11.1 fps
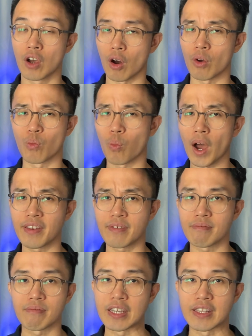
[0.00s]
on one
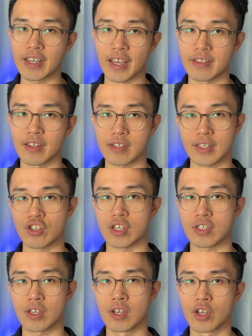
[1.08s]
indicator such
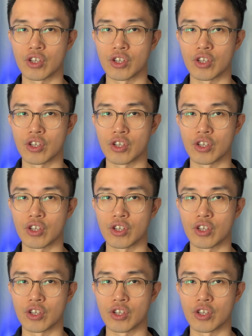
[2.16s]
as,